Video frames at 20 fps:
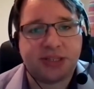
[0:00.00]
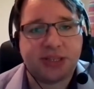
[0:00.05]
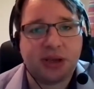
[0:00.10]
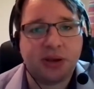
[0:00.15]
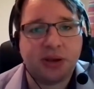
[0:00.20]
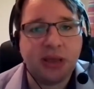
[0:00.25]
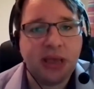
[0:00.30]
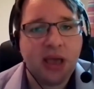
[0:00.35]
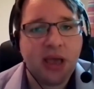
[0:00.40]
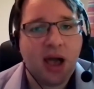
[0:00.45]

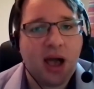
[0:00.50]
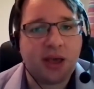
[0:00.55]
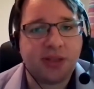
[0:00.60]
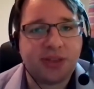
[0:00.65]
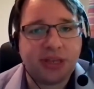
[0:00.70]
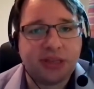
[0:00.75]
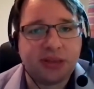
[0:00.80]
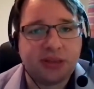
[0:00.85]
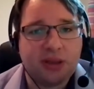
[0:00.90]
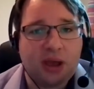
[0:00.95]
So I
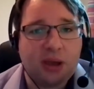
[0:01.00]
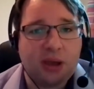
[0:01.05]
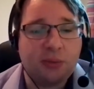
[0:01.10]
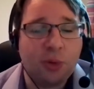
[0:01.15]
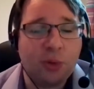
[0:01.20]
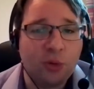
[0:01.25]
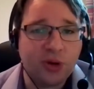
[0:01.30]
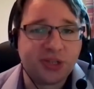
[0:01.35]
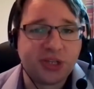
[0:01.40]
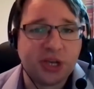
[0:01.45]
think I'm
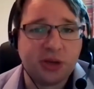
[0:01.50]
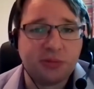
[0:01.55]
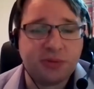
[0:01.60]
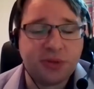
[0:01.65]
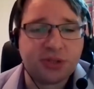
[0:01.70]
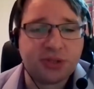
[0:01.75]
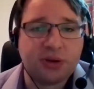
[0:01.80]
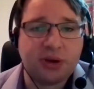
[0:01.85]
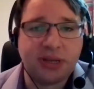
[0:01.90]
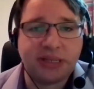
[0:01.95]
always
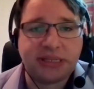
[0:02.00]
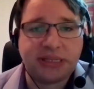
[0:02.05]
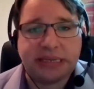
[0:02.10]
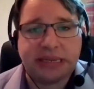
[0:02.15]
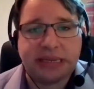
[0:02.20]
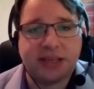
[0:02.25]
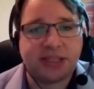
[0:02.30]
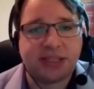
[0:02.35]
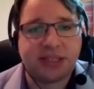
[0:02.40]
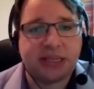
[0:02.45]
open to
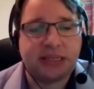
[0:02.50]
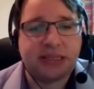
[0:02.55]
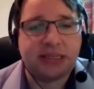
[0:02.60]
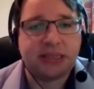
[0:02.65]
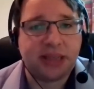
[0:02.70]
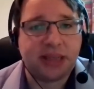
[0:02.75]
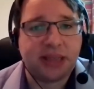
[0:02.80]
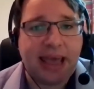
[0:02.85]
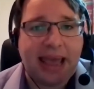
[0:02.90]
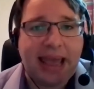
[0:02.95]
ideas, and
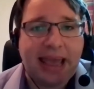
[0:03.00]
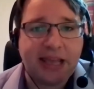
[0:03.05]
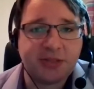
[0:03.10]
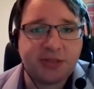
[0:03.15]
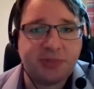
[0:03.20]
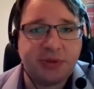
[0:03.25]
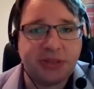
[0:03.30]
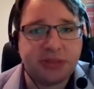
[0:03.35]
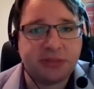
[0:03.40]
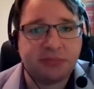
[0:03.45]
has
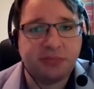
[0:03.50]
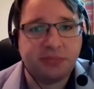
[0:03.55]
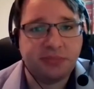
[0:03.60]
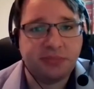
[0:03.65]
been,